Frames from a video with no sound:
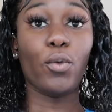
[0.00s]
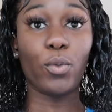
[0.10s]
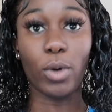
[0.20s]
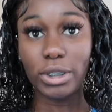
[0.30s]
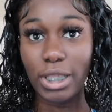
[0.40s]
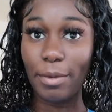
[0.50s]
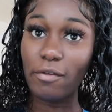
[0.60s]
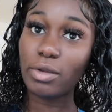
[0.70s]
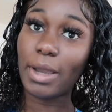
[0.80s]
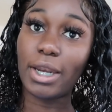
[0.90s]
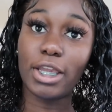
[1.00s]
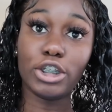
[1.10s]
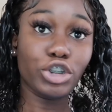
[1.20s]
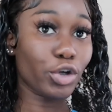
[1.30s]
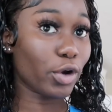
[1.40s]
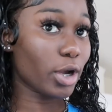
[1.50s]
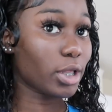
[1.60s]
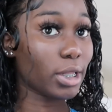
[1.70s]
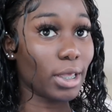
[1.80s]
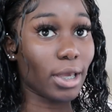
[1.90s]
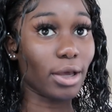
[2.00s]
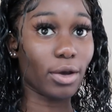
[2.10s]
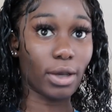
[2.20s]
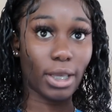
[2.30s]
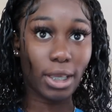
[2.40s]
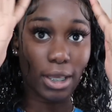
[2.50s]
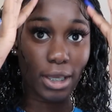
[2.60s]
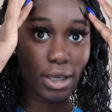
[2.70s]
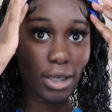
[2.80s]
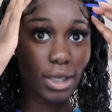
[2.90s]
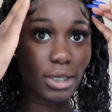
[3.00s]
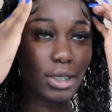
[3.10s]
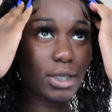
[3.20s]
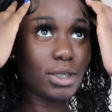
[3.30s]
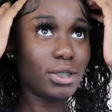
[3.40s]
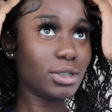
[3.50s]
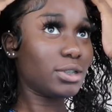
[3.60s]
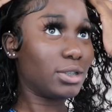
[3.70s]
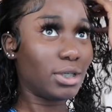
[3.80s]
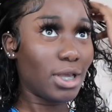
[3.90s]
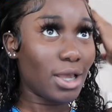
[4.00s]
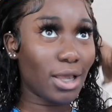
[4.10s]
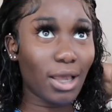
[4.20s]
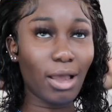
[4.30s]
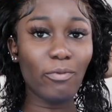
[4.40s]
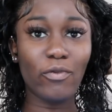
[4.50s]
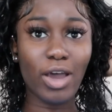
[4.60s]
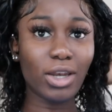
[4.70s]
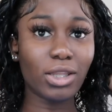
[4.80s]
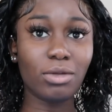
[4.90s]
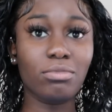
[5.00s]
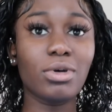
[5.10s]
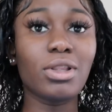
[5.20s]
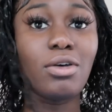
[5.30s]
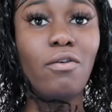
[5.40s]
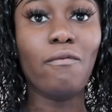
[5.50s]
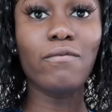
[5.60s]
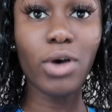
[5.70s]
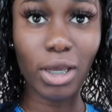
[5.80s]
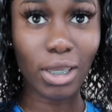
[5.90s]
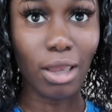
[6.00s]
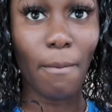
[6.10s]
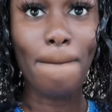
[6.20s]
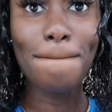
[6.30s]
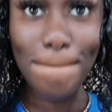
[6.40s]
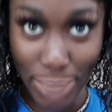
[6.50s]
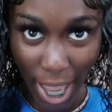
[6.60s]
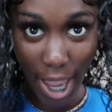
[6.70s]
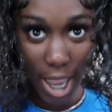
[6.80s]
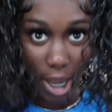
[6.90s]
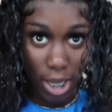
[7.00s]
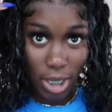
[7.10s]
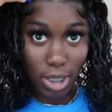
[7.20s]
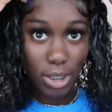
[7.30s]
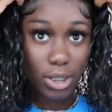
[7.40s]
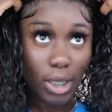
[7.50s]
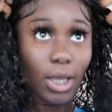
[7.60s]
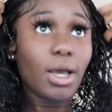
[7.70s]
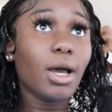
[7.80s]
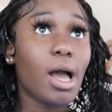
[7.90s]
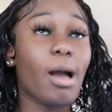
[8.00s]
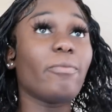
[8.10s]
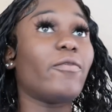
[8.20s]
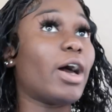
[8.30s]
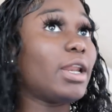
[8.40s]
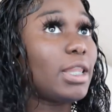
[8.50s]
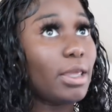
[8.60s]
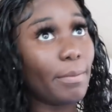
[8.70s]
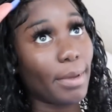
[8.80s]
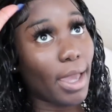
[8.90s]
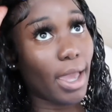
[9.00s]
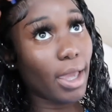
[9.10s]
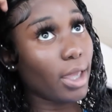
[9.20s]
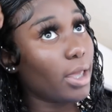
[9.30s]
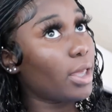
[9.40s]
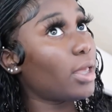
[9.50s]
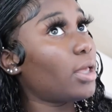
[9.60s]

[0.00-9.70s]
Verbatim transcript: What's up, everybody? It's your girl Cleo, and I'm finally mother back. I'm finally back.